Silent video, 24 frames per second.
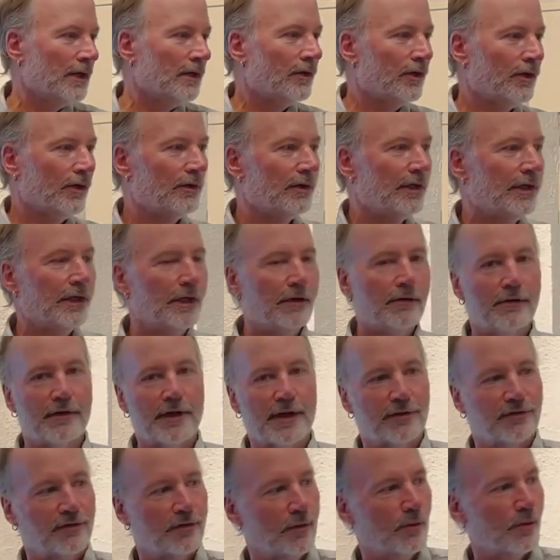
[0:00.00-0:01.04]
early
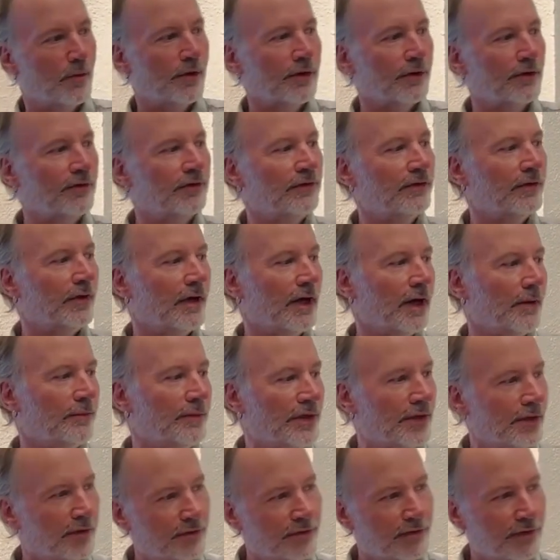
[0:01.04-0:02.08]
iridescent works. You
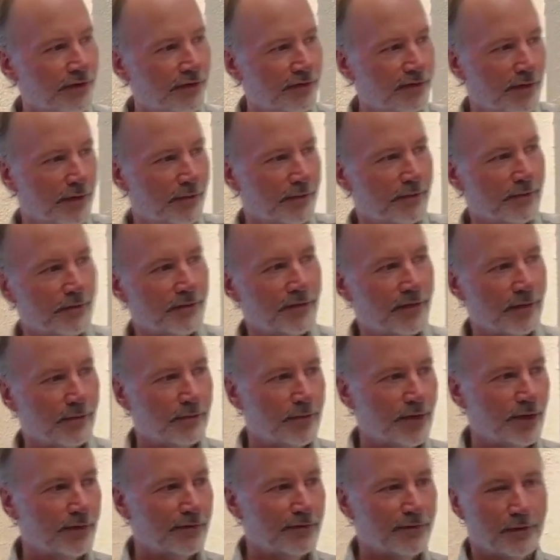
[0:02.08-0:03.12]
can see some
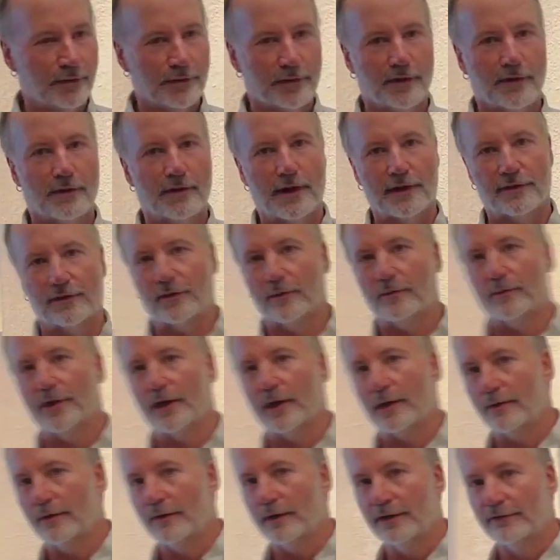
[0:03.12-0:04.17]
beautiful iridescent
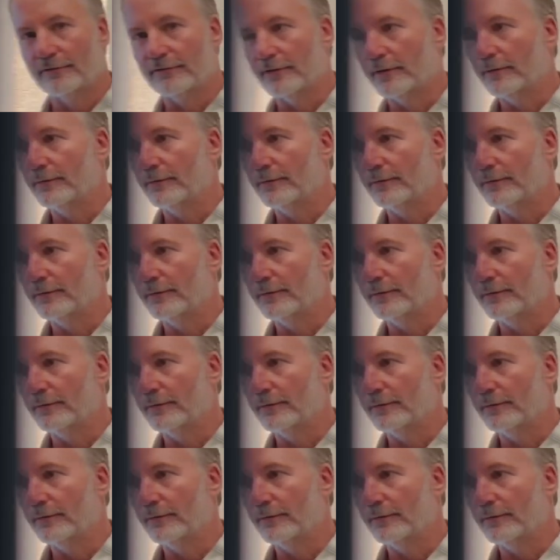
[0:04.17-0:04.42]
pottery from